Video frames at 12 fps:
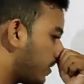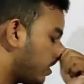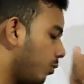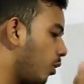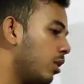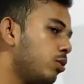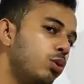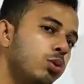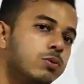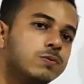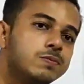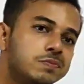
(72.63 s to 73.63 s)
So what to
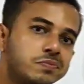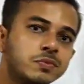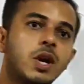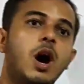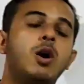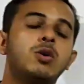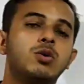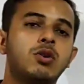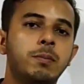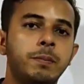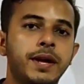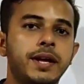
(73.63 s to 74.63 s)
do? How to
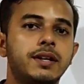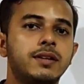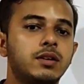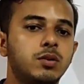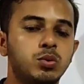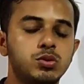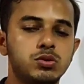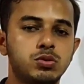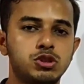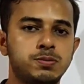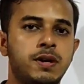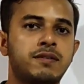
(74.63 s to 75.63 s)
compare
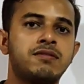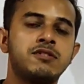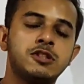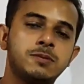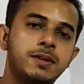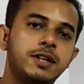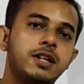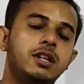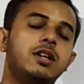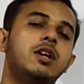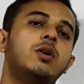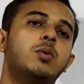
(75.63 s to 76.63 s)
whose performance is
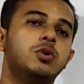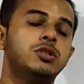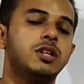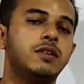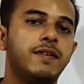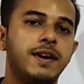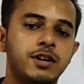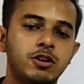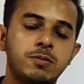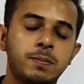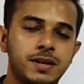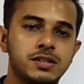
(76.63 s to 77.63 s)
better? We shall find
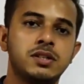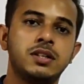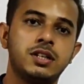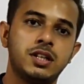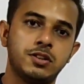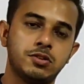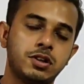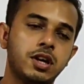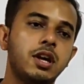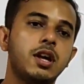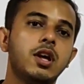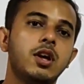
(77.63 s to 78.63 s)
out percentage.
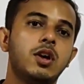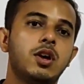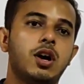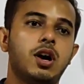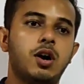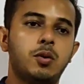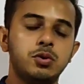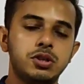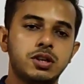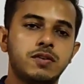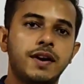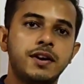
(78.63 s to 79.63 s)
Okay, we
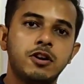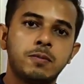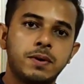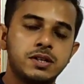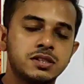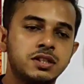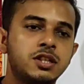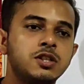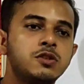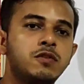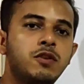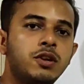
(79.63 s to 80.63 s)
shall find out
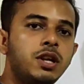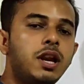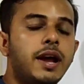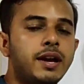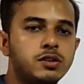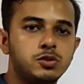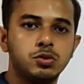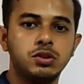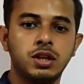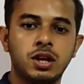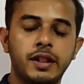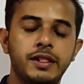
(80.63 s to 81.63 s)
percentage of Anil and
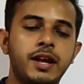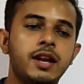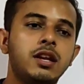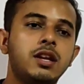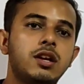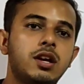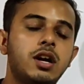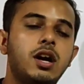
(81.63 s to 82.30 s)
Sunil. Then